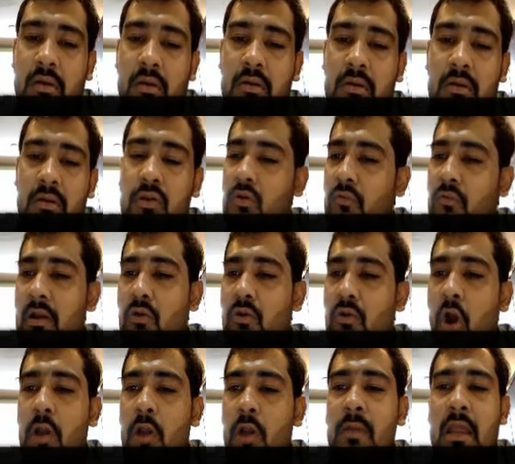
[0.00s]
You will
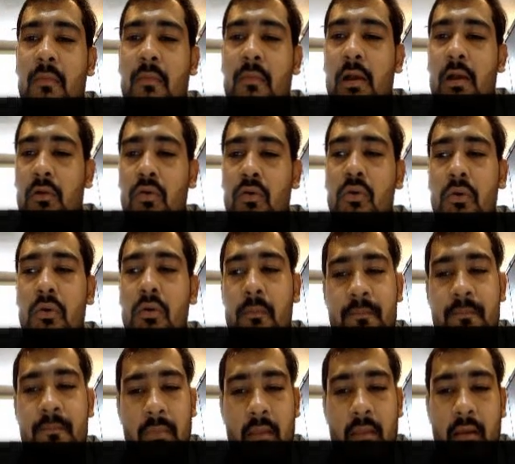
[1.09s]
not be able to
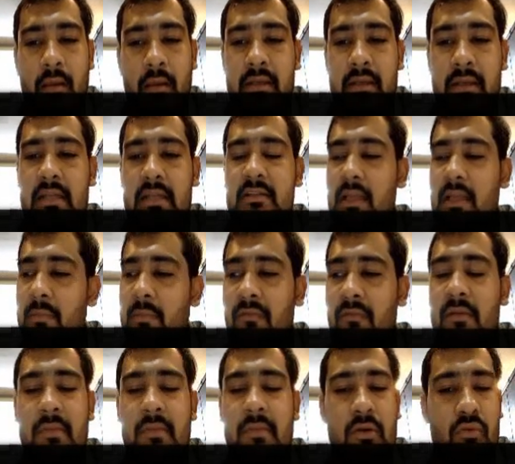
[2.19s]
reach the
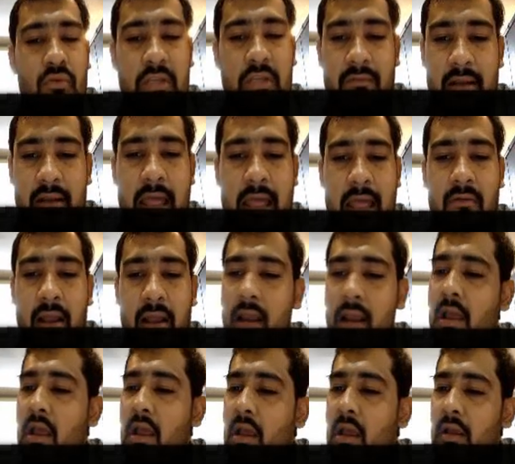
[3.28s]
B1, B2, C1 level
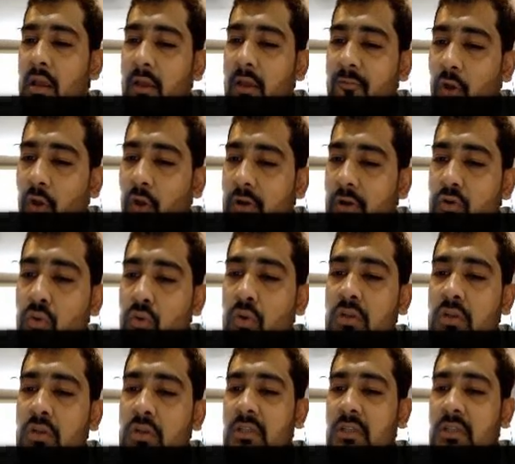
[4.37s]
if your
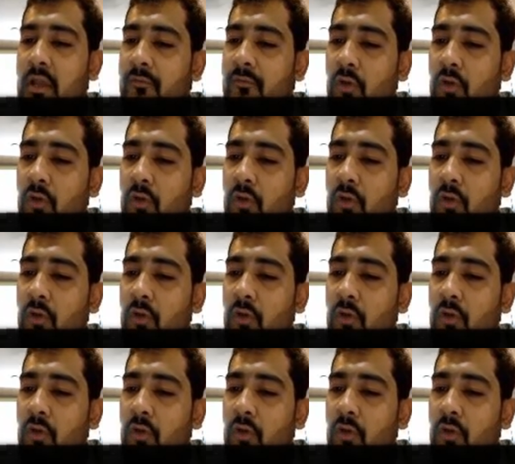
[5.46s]
roots, if